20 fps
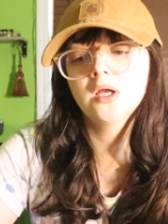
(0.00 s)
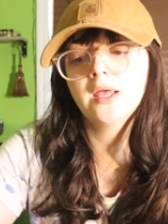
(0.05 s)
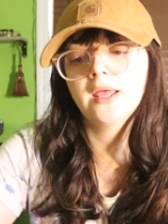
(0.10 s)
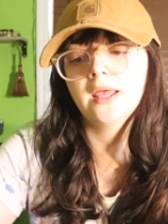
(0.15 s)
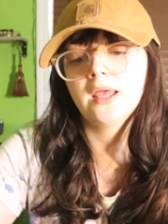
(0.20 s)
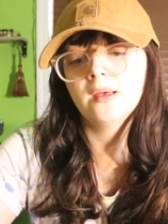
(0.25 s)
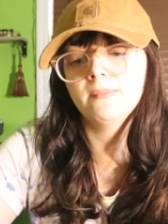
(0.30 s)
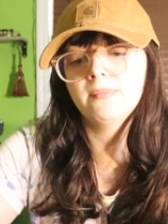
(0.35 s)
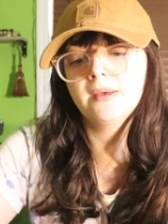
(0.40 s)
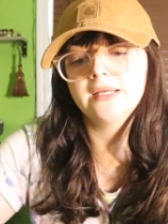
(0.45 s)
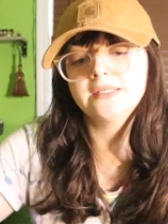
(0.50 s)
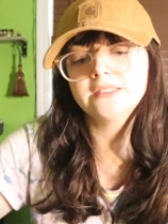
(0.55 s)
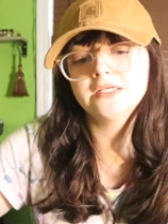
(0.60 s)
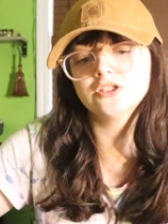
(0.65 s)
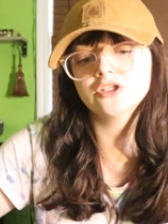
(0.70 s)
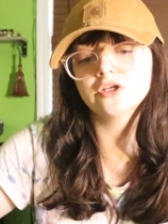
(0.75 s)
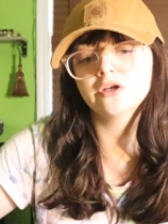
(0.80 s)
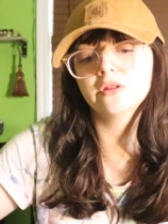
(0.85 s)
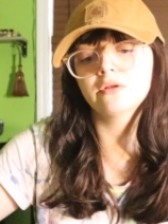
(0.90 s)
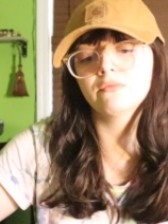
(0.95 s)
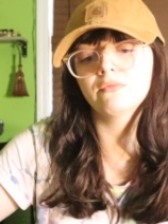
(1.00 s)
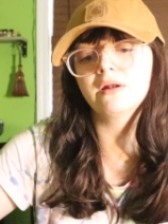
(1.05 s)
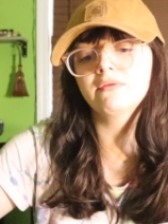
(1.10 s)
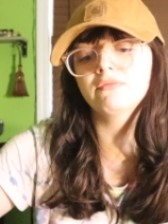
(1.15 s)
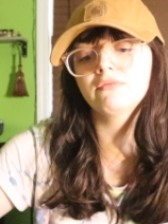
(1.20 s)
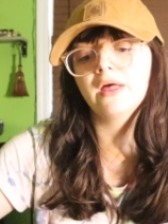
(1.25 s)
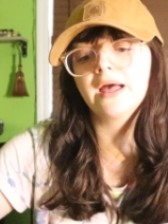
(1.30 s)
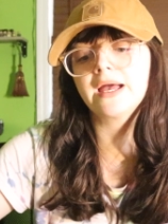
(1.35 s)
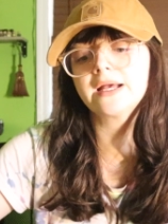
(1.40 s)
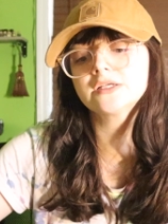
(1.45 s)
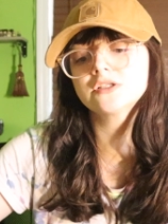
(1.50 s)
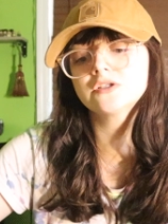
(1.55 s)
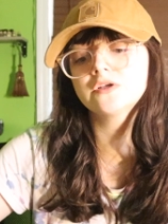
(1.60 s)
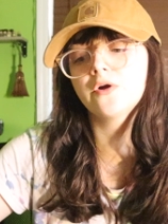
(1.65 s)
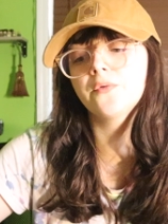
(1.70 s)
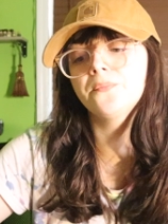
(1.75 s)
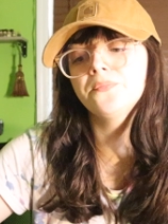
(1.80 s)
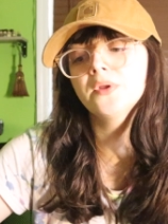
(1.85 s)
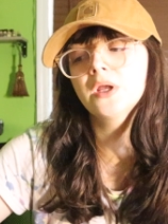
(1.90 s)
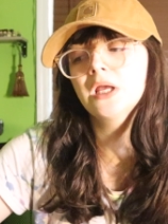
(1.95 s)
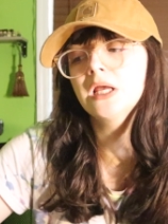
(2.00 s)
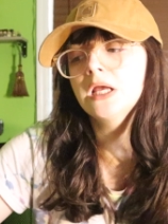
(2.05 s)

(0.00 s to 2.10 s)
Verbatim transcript: and pay attention to the red flags. So